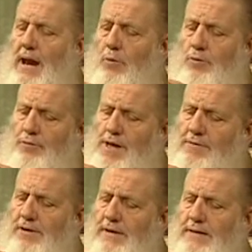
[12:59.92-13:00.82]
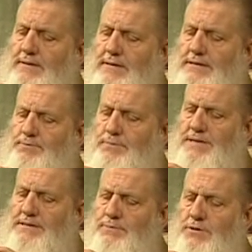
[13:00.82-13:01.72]
And I will never get this
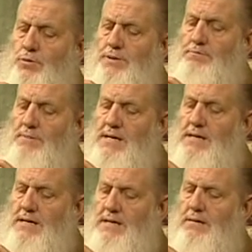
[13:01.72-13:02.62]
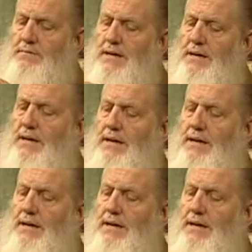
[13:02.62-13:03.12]
peace between me and Him